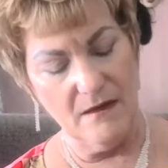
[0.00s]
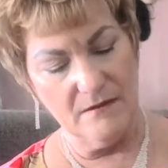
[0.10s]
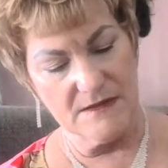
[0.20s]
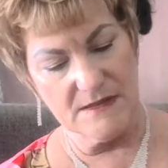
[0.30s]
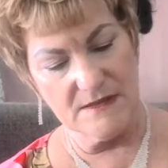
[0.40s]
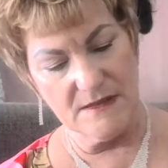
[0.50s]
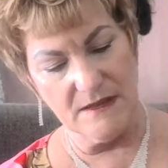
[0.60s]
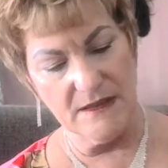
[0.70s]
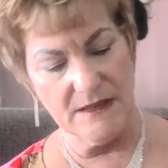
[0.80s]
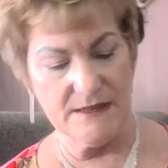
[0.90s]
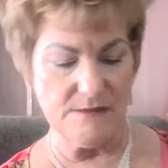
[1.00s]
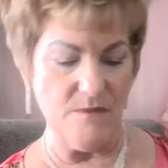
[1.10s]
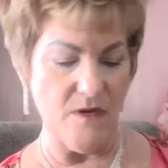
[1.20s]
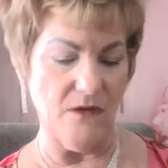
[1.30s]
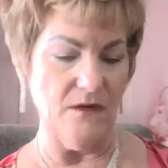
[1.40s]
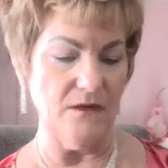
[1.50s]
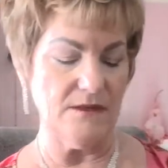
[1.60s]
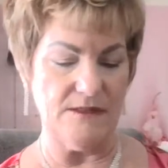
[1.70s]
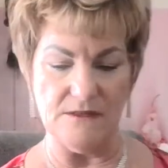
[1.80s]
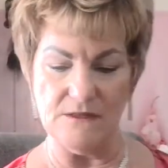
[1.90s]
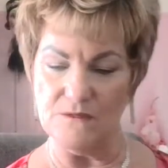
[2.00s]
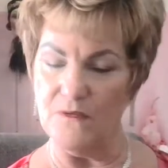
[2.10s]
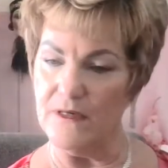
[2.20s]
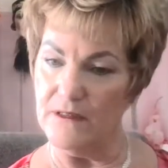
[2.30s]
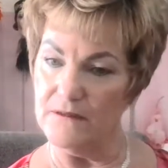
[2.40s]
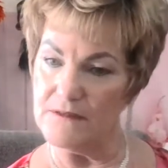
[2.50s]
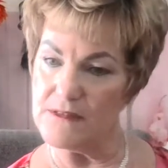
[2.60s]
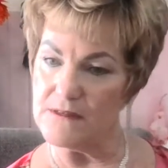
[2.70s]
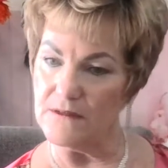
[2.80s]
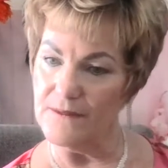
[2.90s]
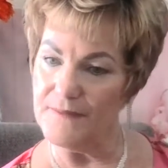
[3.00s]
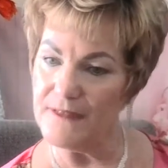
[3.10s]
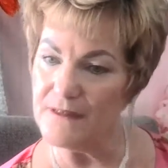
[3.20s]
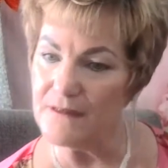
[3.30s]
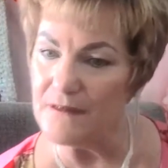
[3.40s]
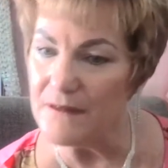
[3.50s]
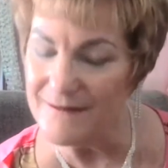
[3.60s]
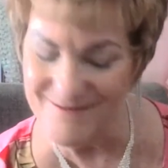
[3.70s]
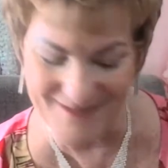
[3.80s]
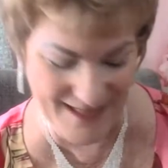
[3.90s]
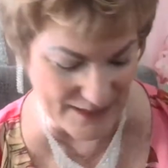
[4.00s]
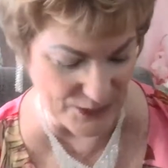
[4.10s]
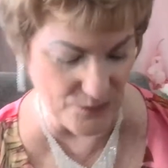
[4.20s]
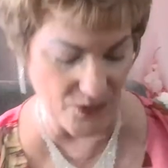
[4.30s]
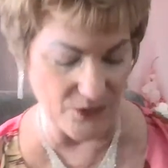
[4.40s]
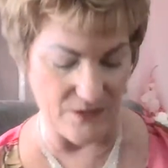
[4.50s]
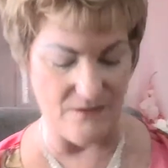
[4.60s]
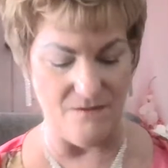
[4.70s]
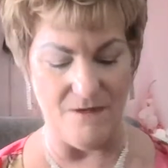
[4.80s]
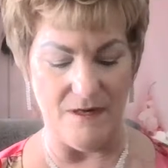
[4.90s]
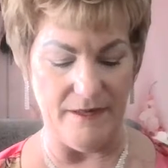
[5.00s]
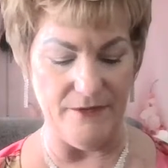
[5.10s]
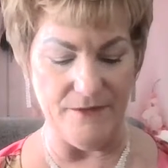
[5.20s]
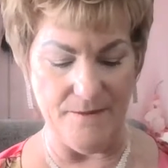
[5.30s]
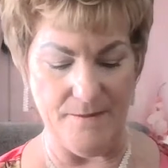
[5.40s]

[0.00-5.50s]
let's see, he's marked as well, this little pin. Thank you, Bird on a Wire.